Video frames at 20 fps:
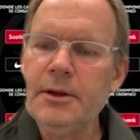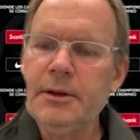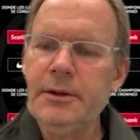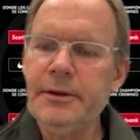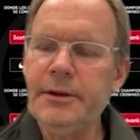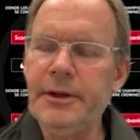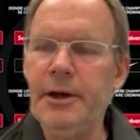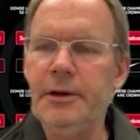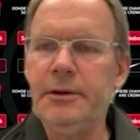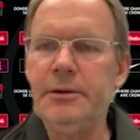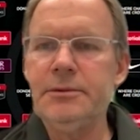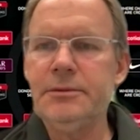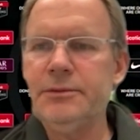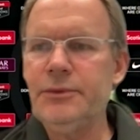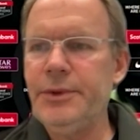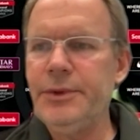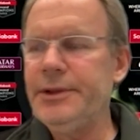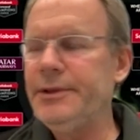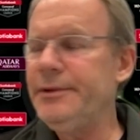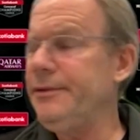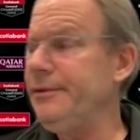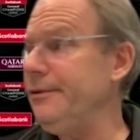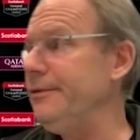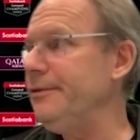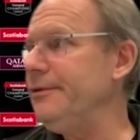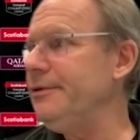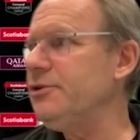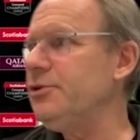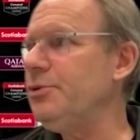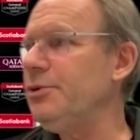No.
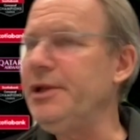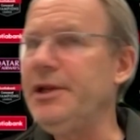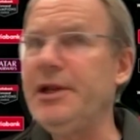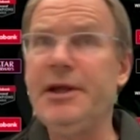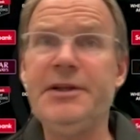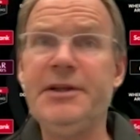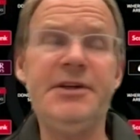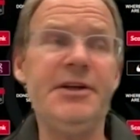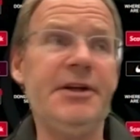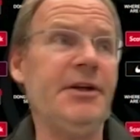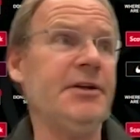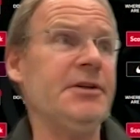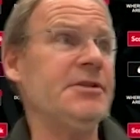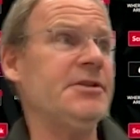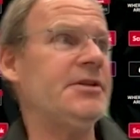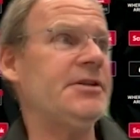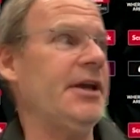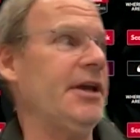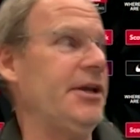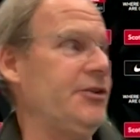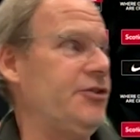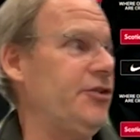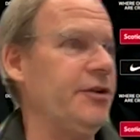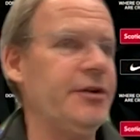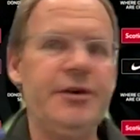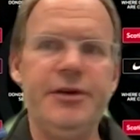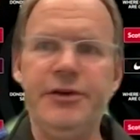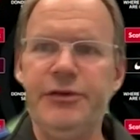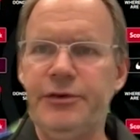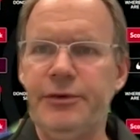2019 is
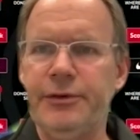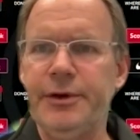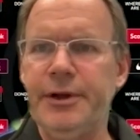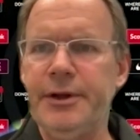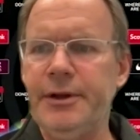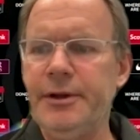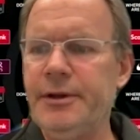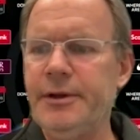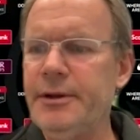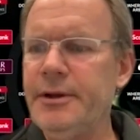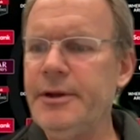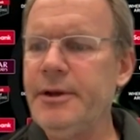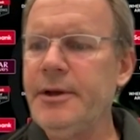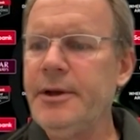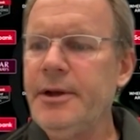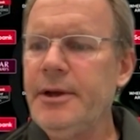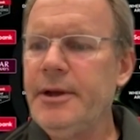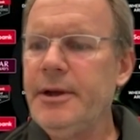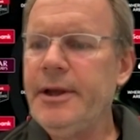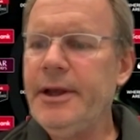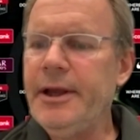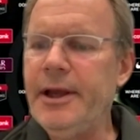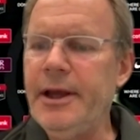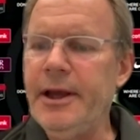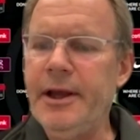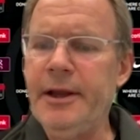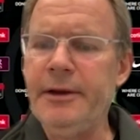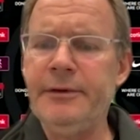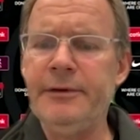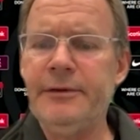ancient history.
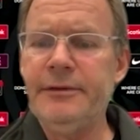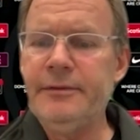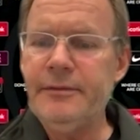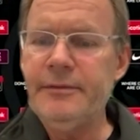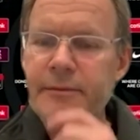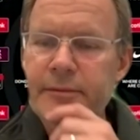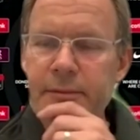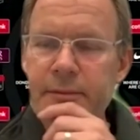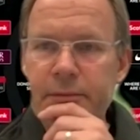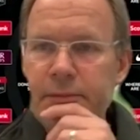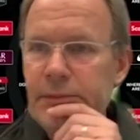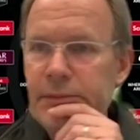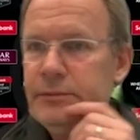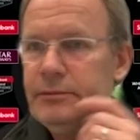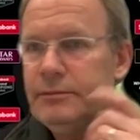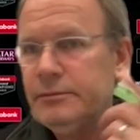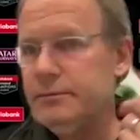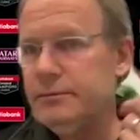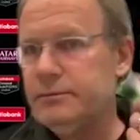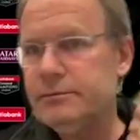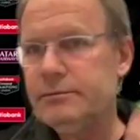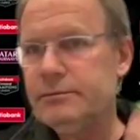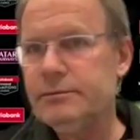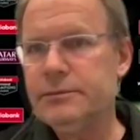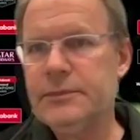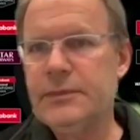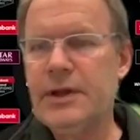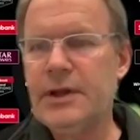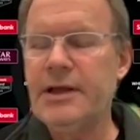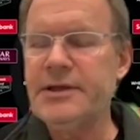And
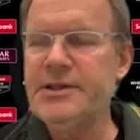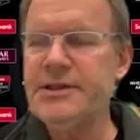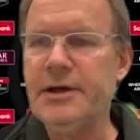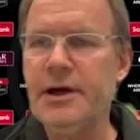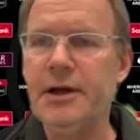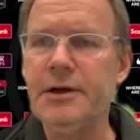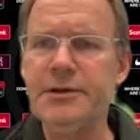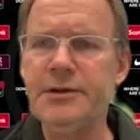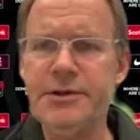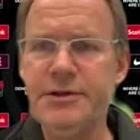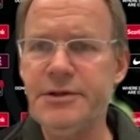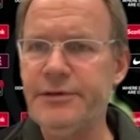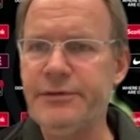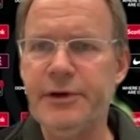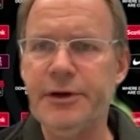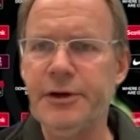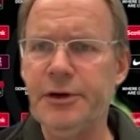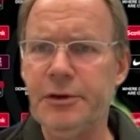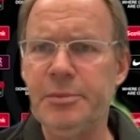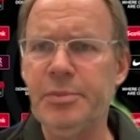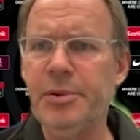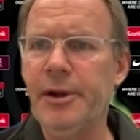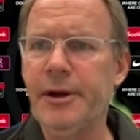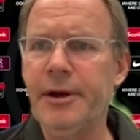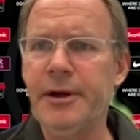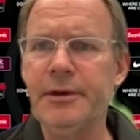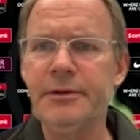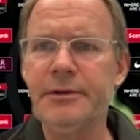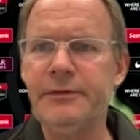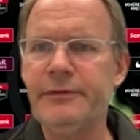Castellanos is a very good
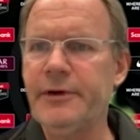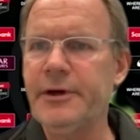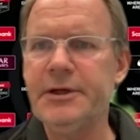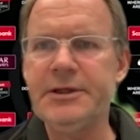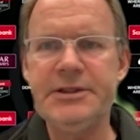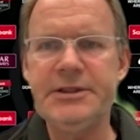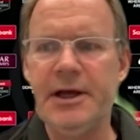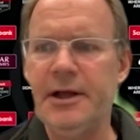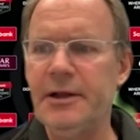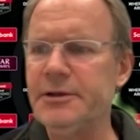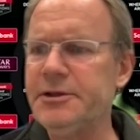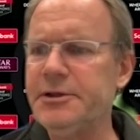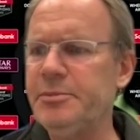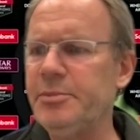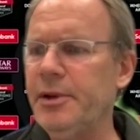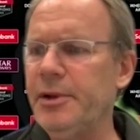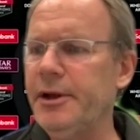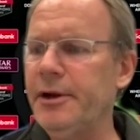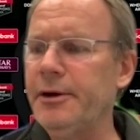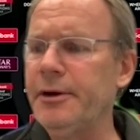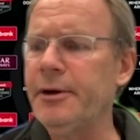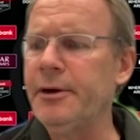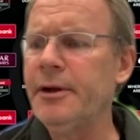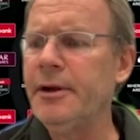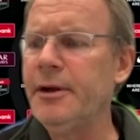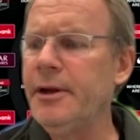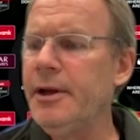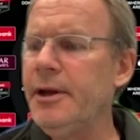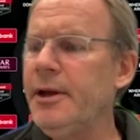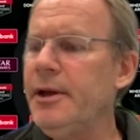player, very talented player,
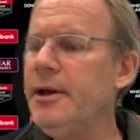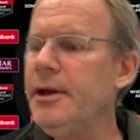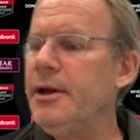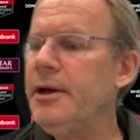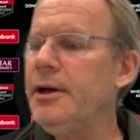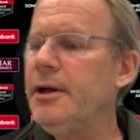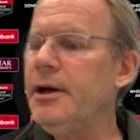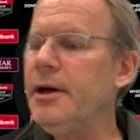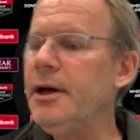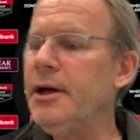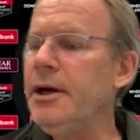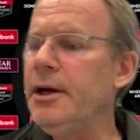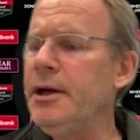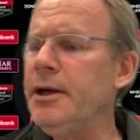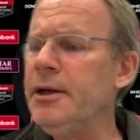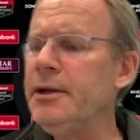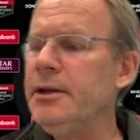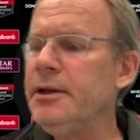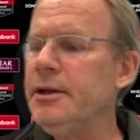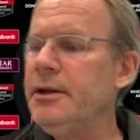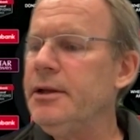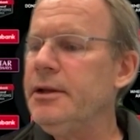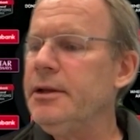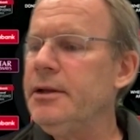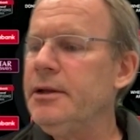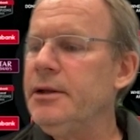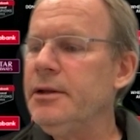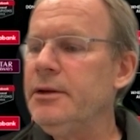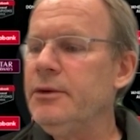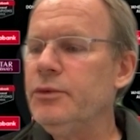
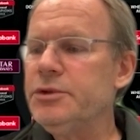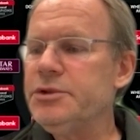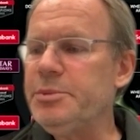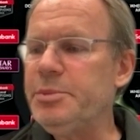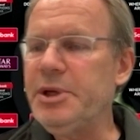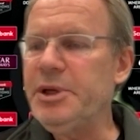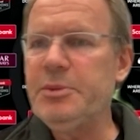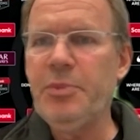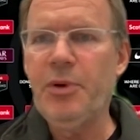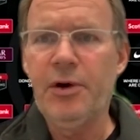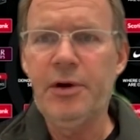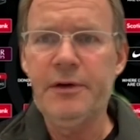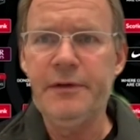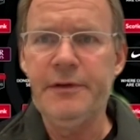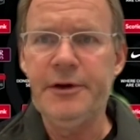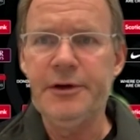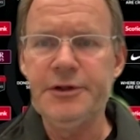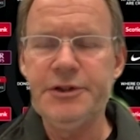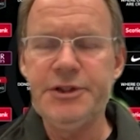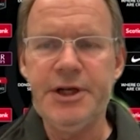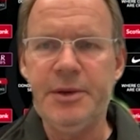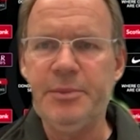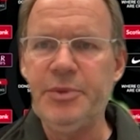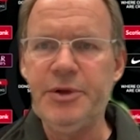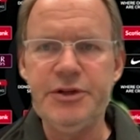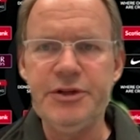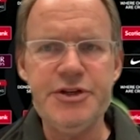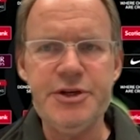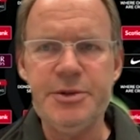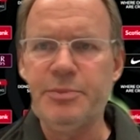was a big part of their
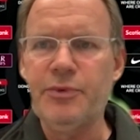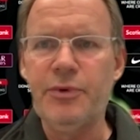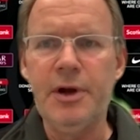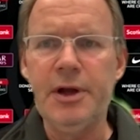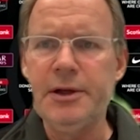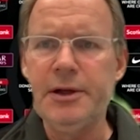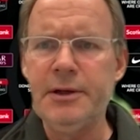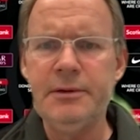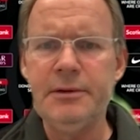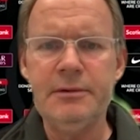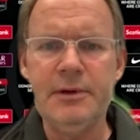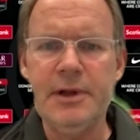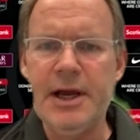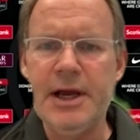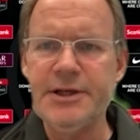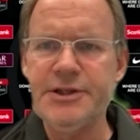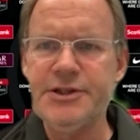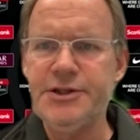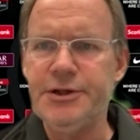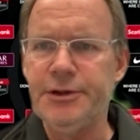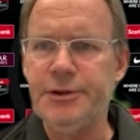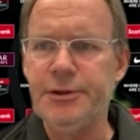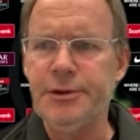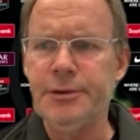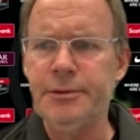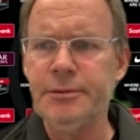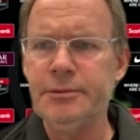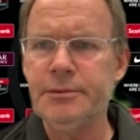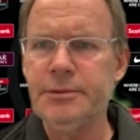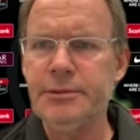championship run last
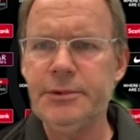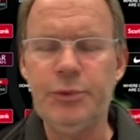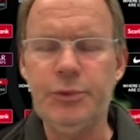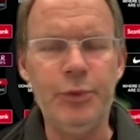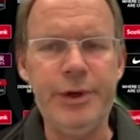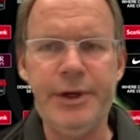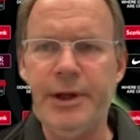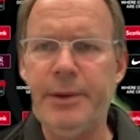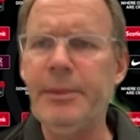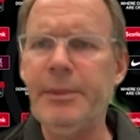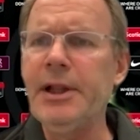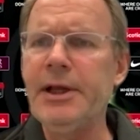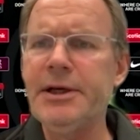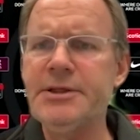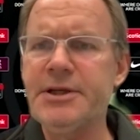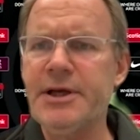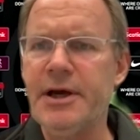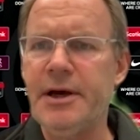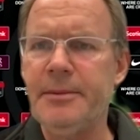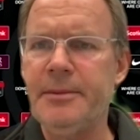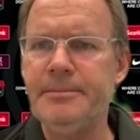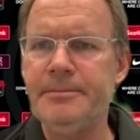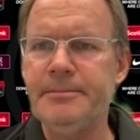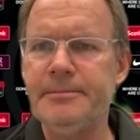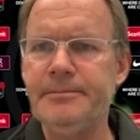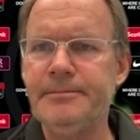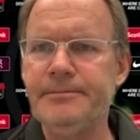year to win MLS Cup.